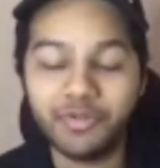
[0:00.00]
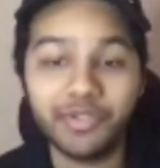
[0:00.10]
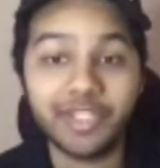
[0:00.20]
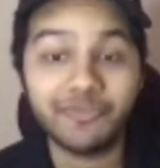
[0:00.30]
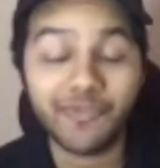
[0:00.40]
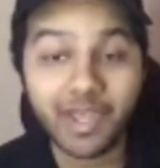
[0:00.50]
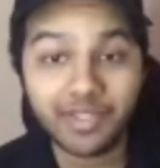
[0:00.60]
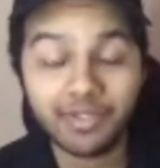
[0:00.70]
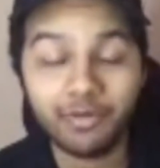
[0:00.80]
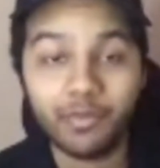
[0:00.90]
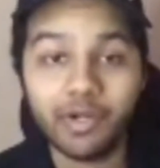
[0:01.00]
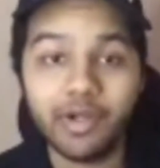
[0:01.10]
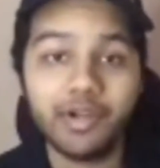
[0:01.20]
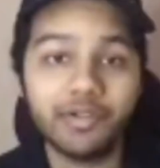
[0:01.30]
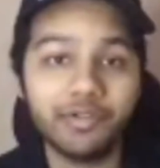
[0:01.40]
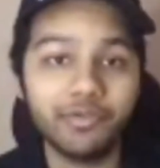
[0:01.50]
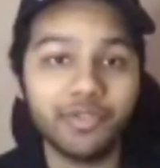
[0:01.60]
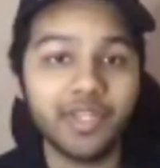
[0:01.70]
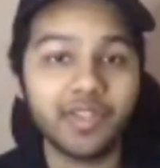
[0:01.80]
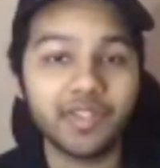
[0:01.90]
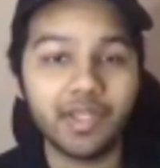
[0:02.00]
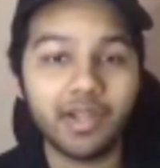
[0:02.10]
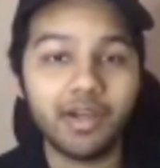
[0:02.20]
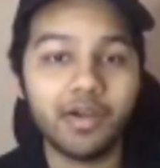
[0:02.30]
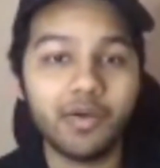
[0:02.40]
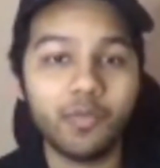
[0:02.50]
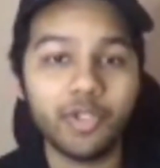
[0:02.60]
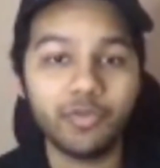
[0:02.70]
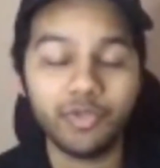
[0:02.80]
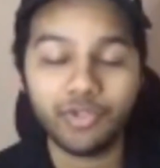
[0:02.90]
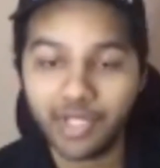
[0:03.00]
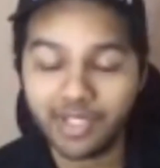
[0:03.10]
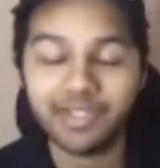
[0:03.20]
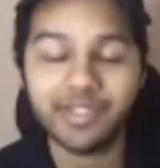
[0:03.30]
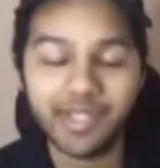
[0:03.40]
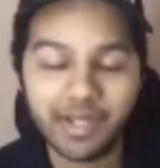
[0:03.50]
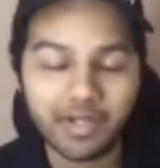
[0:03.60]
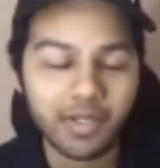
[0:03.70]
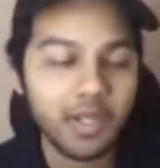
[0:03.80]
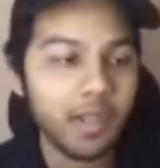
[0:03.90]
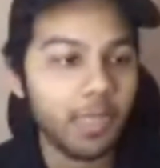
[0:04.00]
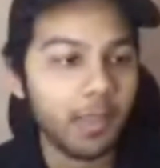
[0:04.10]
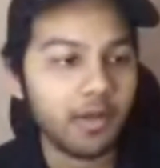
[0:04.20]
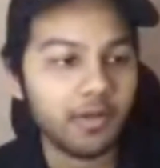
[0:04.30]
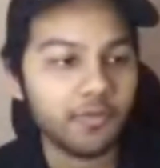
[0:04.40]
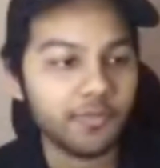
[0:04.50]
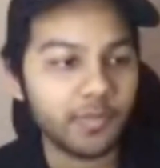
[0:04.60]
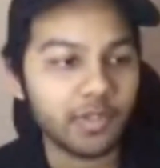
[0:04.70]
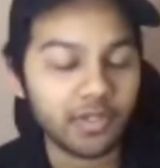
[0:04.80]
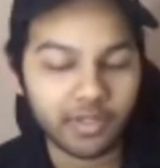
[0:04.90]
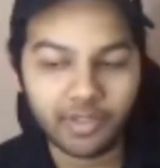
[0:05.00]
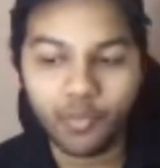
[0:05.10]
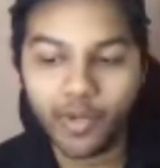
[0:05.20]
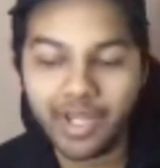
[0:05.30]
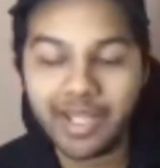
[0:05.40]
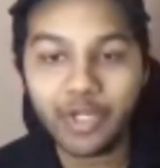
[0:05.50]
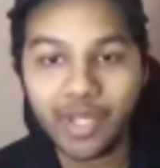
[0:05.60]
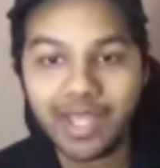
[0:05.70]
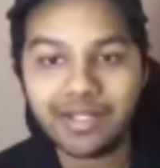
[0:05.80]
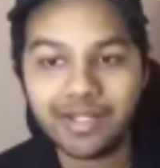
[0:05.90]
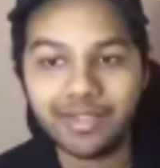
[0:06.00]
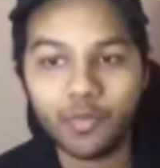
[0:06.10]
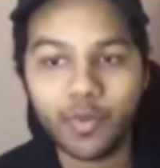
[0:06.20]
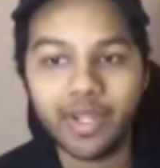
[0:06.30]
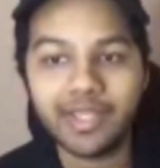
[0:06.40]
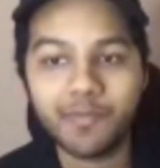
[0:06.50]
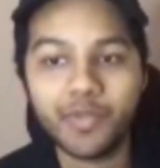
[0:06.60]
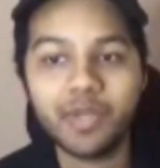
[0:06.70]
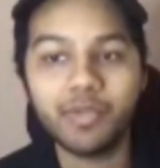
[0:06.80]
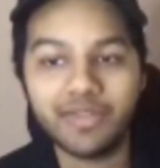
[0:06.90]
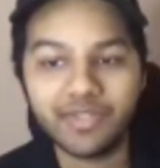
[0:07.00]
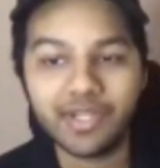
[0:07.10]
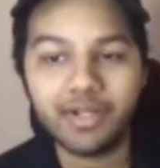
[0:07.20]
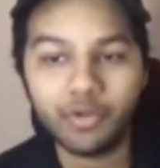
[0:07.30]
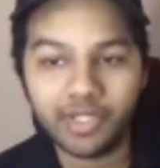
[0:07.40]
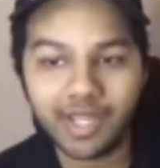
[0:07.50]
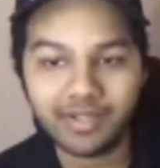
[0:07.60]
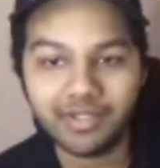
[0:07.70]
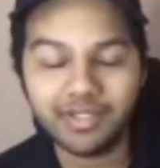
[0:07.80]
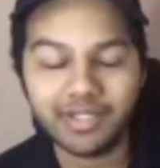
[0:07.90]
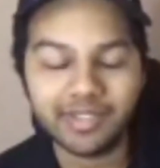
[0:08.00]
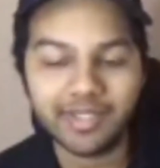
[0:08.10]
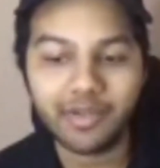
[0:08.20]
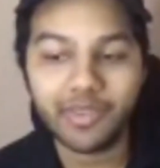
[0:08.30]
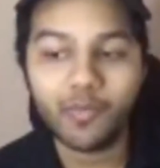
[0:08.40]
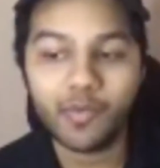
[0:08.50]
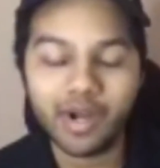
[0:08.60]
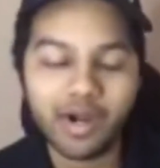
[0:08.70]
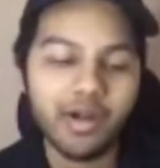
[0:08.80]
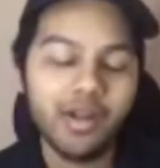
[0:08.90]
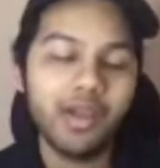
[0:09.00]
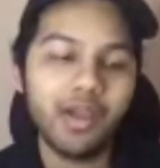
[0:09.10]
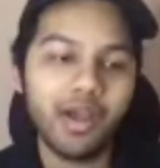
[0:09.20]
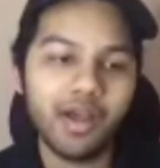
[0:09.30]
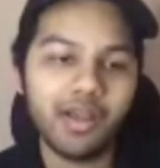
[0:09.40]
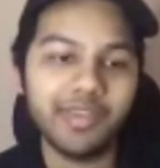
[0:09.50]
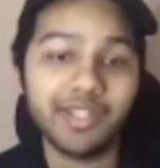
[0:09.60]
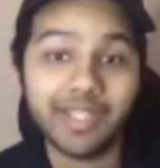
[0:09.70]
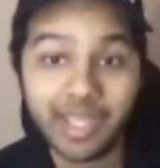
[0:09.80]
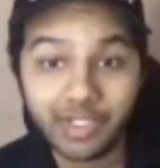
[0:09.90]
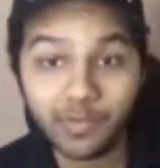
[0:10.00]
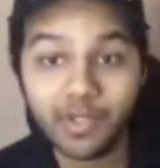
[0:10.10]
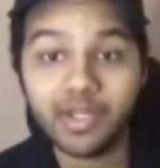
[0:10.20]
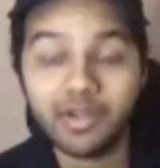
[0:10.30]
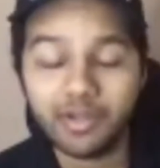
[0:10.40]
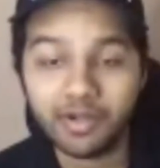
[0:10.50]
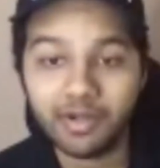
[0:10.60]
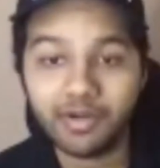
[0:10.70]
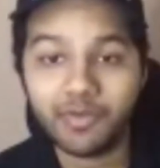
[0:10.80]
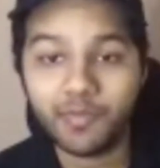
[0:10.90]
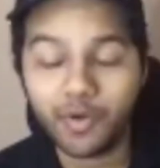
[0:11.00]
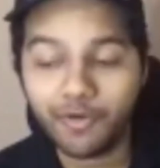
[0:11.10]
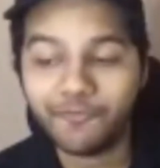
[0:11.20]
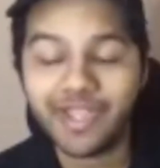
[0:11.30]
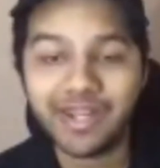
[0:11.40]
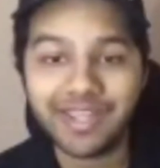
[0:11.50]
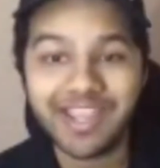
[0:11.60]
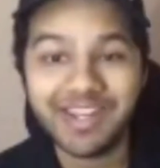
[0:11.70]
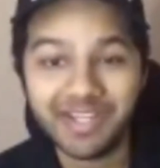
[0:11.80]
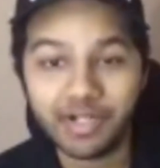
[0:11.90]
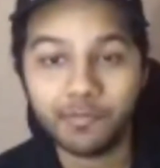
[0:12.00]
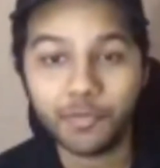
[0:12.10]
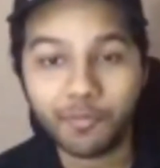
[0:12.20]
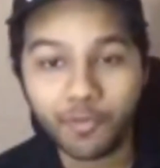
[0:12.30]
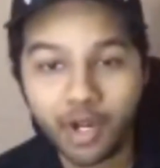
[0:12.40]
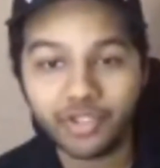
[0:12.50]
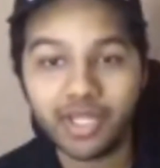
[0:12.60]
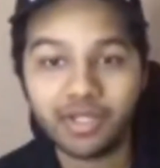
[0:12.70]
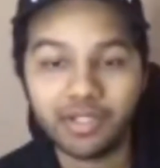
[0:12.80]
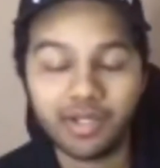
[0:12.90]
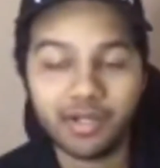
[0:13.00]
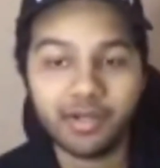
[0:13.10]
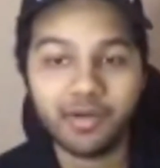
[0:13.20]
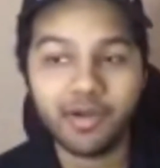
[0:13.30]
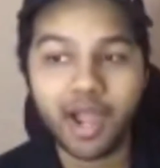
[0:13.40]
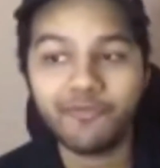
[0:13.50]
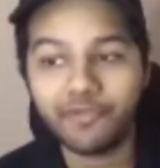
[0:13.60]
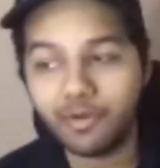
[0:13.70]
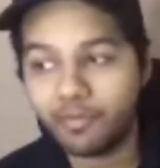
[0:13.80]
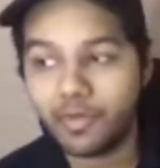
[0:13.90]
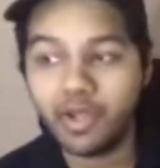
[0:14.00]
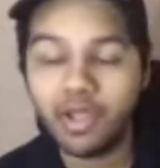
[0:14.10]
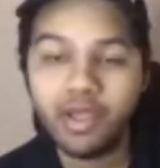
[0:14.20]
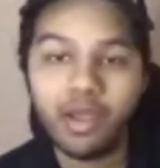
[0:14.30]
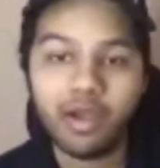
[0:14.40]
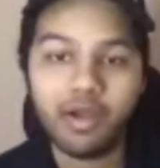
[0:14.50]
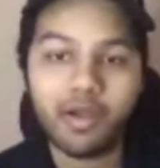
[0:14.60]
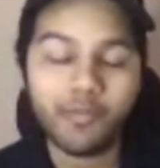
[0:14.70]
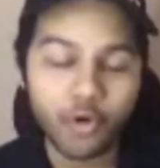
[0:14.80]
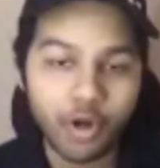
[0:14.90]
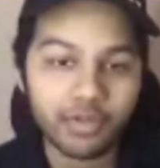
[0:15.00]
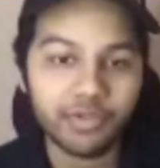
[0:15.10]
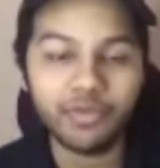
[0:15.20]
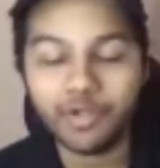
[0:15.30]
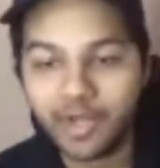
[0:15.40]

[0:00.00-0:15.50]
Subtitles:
to do things fast. We're here to do things which can sustain. The way I look at it and the way that people have started looking at it is now that we are the gateway of getting any crypto project out from abroad to